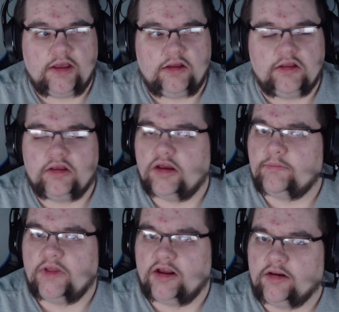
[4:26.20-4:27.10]
yeah,
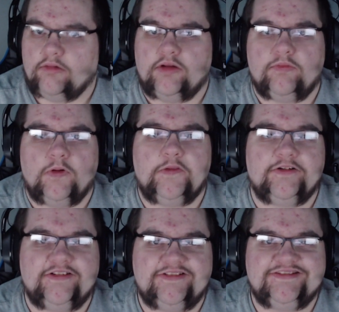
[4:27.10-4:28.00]
I'm not gonna go any
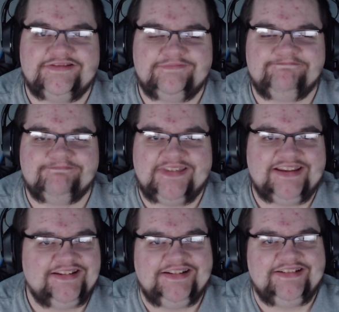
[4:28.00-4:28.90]
farther.
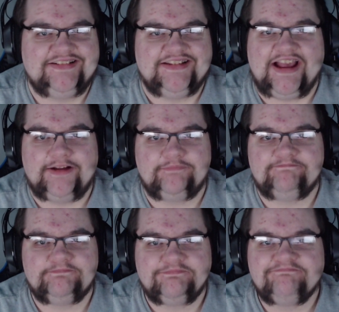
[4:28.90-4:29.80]
Nah.
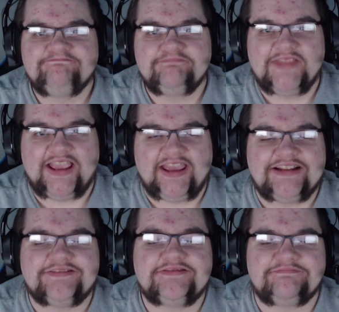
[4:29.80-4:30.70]

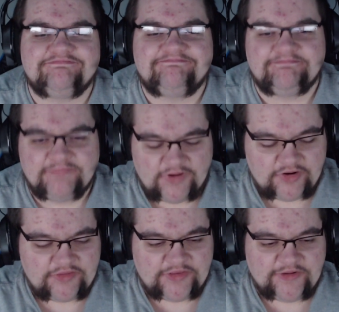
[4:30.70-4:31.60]
And
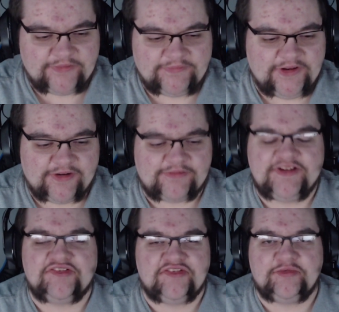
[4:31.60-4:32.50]
there
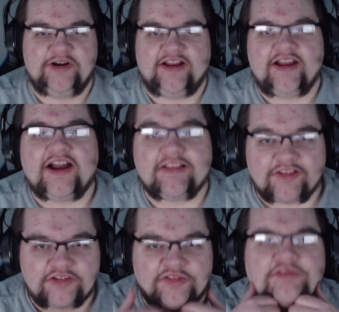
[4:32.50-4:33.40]
are reasons why
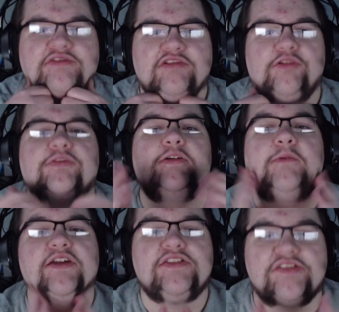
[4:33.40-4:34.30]
I look so
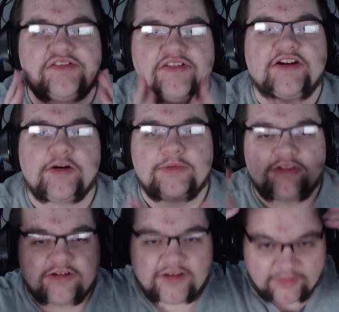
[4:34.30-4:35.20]
scruffy and why this is
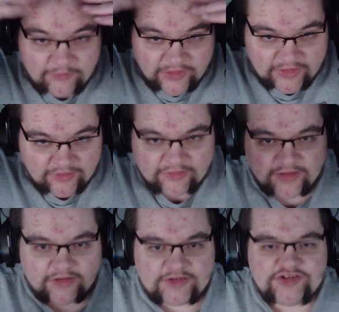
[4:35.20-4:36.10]
terrible looking, why I
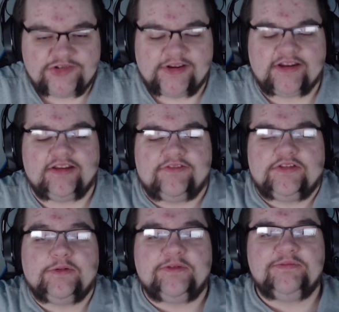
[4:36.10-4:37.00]
look like shit,
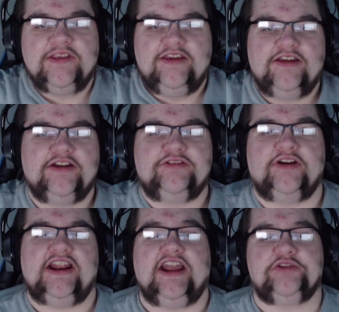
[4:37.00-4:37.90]
even though I
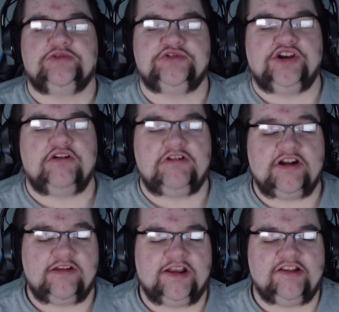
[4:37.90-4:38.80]
took an extra
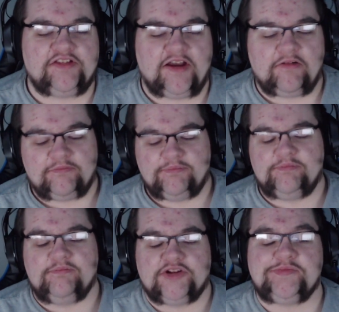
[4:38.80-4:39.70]
shower today because of how
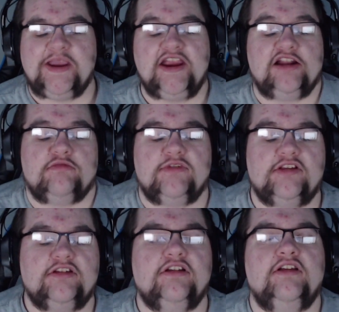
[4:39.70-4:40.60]
much pain
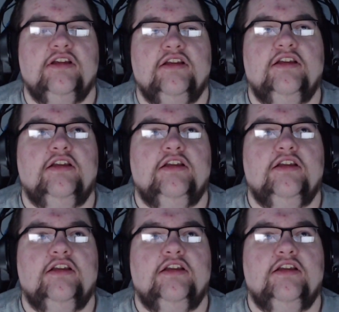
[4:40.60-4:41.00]
I'm in.